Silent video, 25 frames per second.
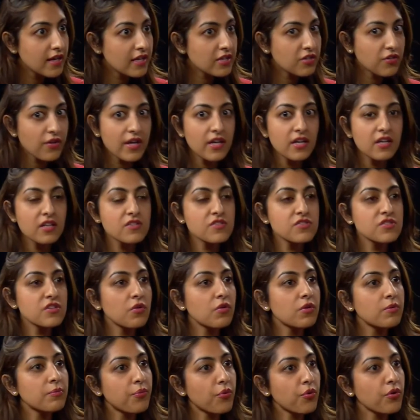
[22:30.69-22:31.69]
And credit is
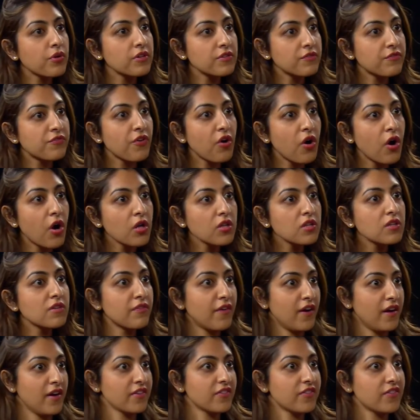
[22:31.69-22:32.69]
so important for all
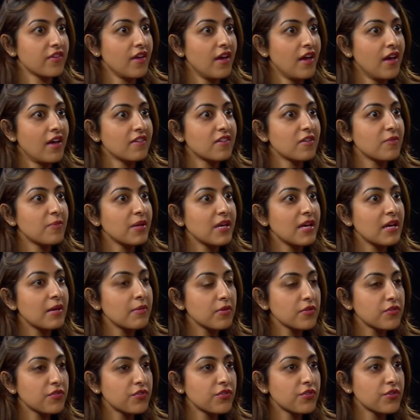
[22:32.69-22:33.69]
of us to be
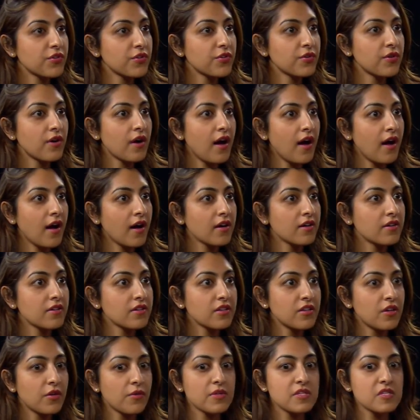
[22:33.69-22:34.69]
able to
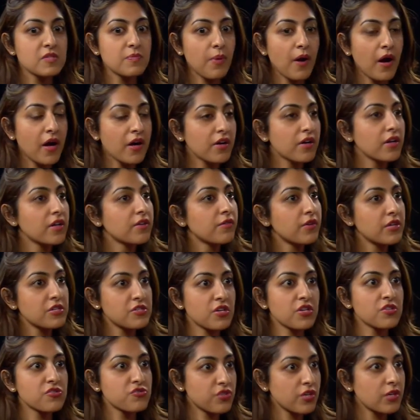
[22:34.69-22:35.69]
aspire and reach
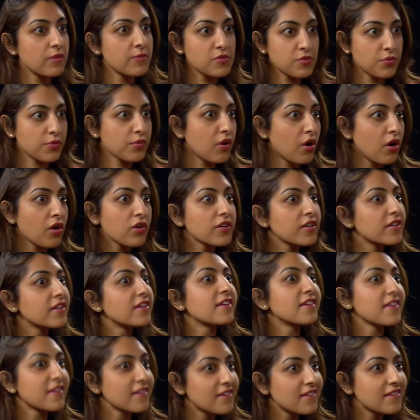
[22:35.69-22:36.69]
our dreams. We're all going to
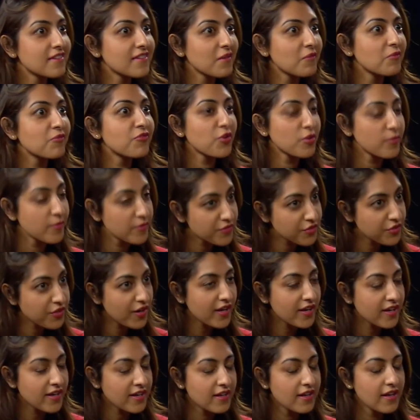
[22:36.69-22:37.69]
need some form of
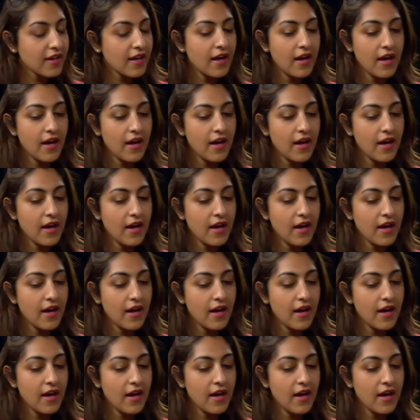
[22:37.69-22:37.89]
credit.